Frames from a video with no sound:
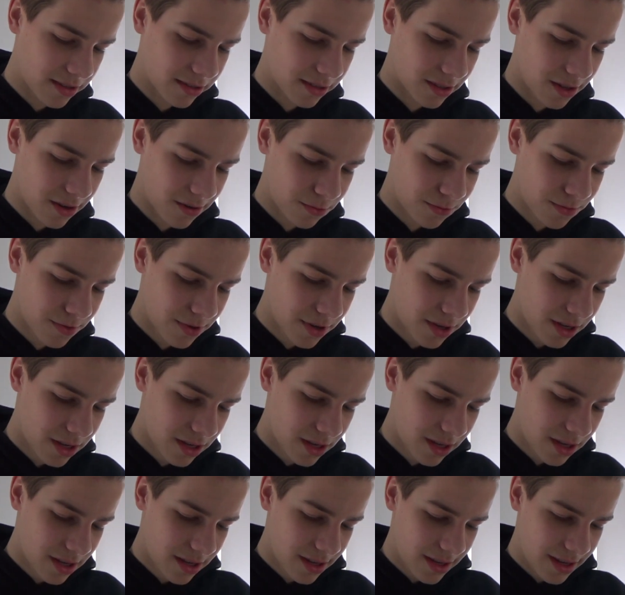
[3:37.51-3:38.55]
So
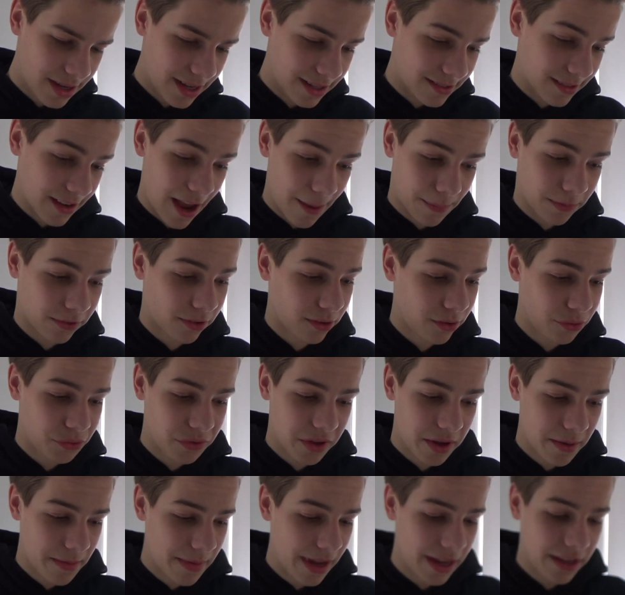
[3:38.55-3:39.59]
it's
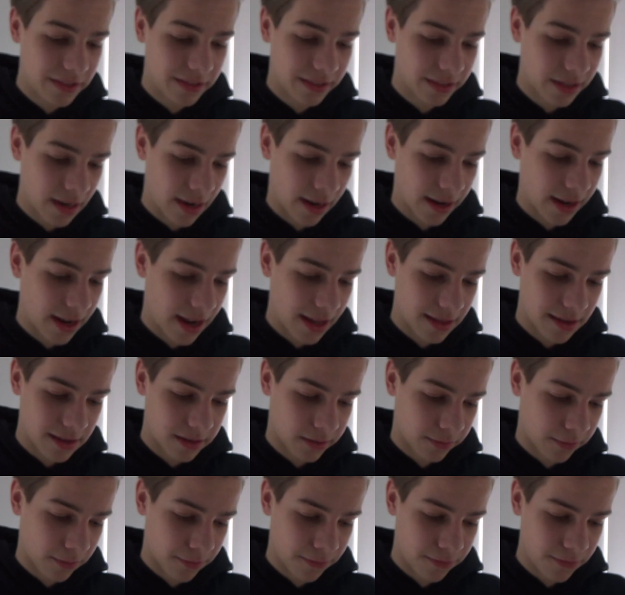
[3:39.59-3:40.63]
absolutely amazing that I got this
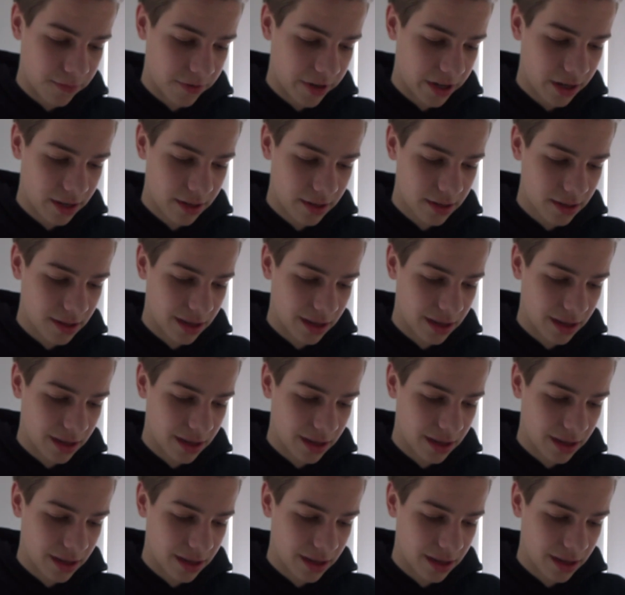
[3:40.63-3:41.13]
for free.